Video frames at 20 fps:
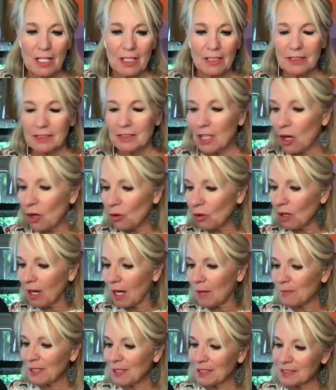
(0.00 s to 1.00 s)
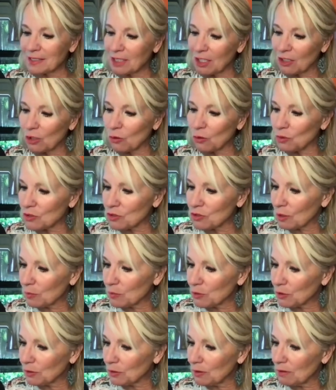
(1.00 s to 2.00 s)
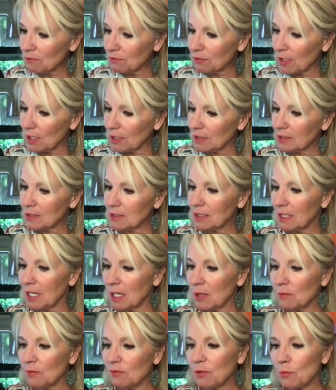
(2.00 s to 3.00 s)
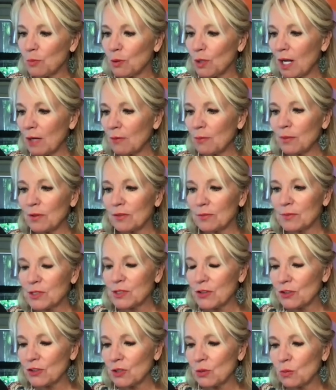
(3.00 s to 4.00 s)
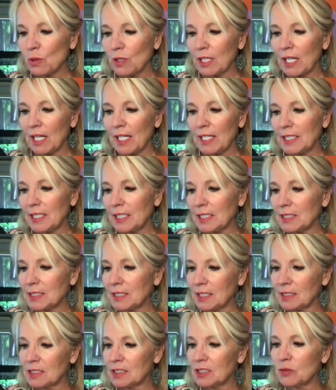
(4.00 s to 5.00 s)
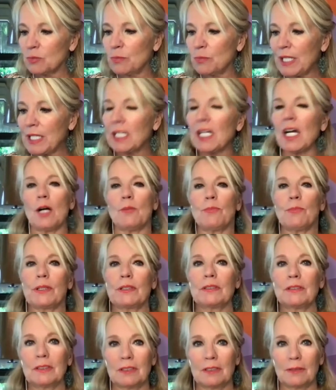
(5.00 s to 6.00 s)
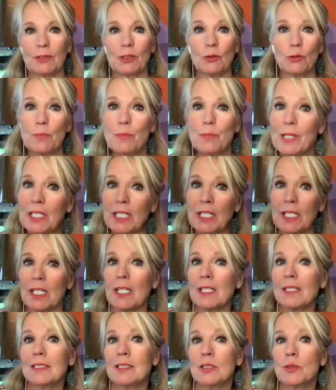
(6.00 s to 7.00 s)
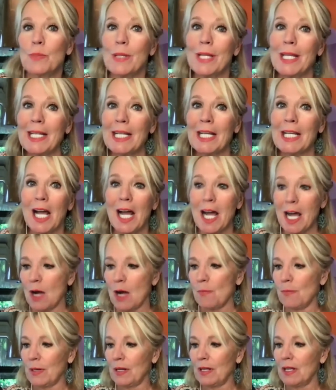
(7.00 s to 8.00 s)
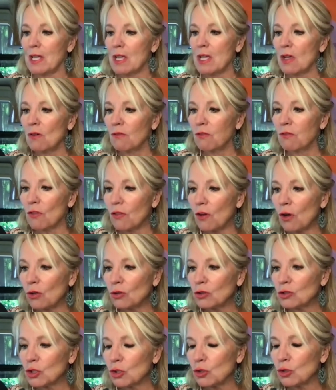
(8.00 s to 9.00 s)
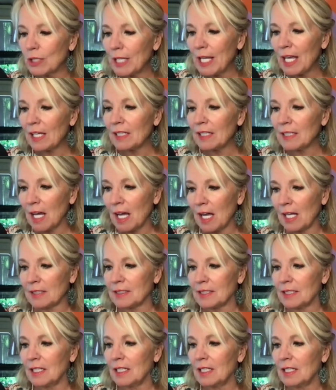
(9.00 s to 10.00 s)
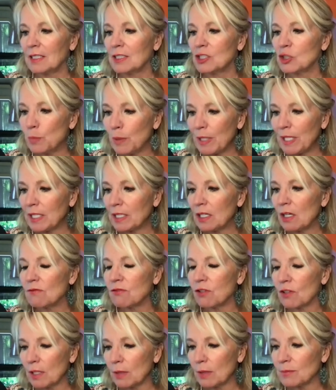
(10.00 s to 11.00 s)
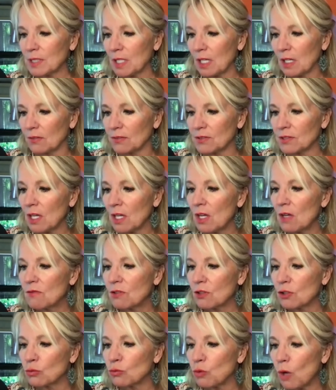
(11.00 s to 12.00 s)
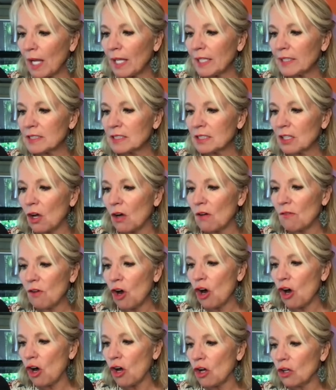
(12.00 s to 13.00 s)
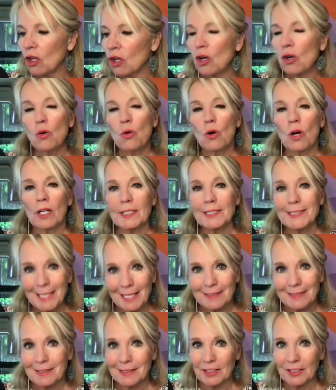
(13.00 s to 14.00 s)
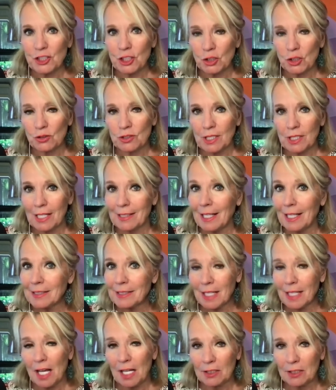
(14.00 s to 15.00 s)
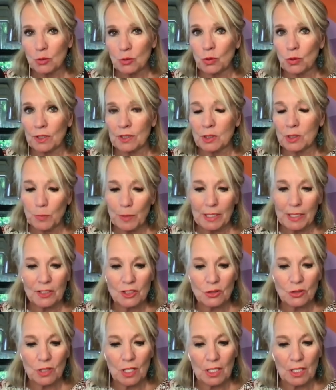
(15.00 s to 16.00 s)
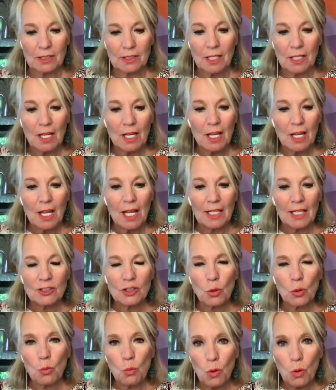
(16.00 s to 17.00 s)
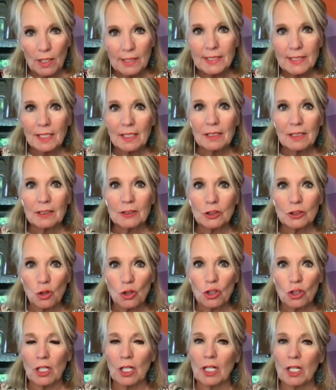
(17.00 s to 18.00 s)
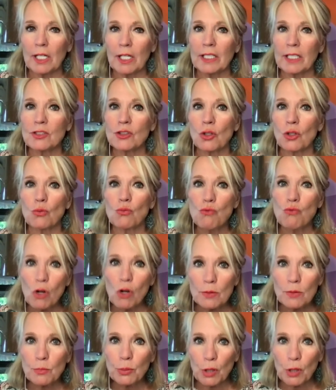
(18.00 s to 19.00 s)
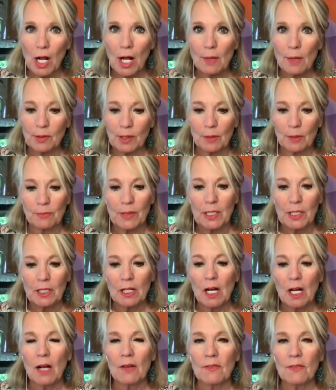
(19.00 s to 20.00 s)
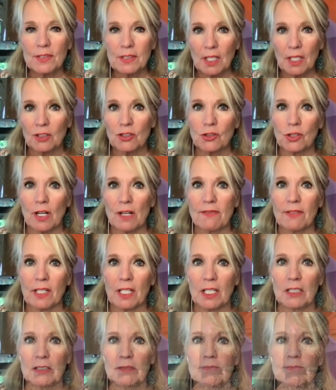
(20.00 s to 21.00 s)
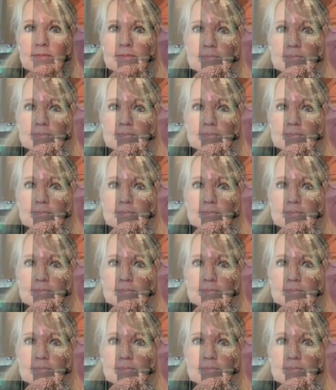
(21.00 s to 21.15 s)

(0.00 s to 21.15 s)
So I'm going to start out with scripture, friends. Um, from Proverbs thirty-one eight, it says, speak up. I'm going to repeat it. Speak up for those who cannot speak for themselves, for the rights of all who are destitute. And that's God's word speaking to us. And so what, Laura, is the root problem of sex trafficking?